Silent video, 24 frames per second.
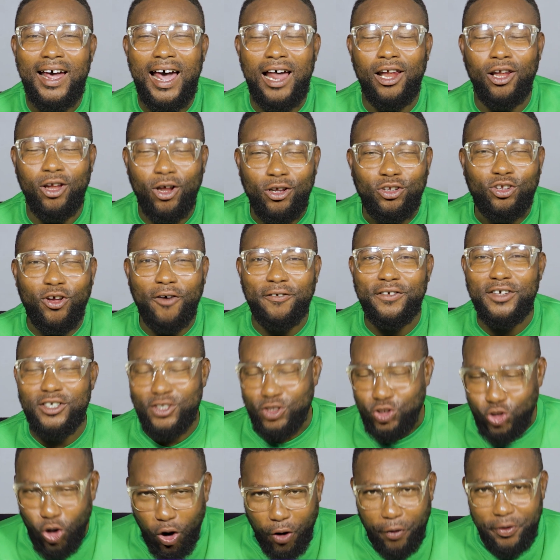a lot of the
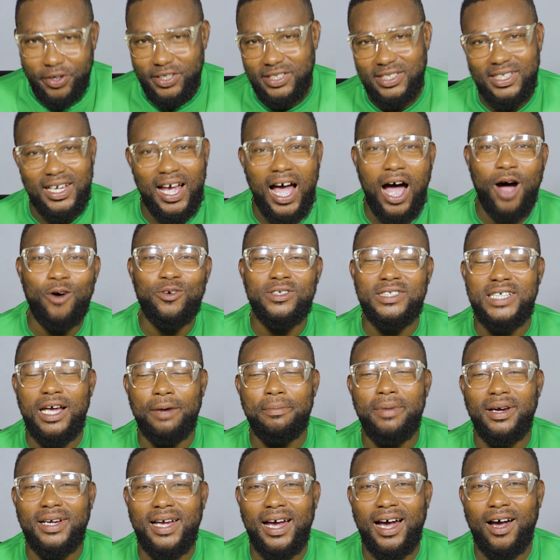stories are on
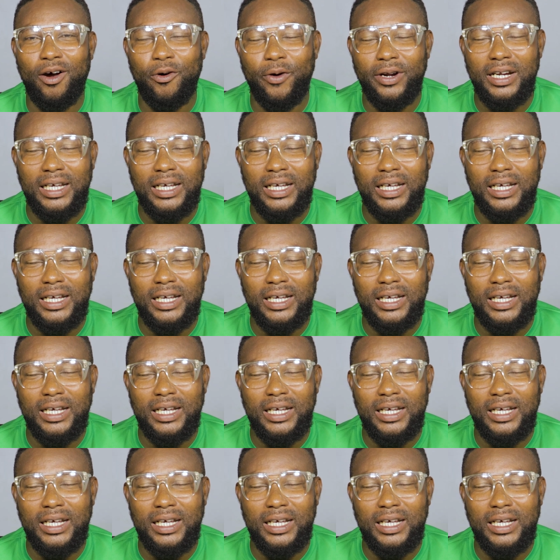Sabekan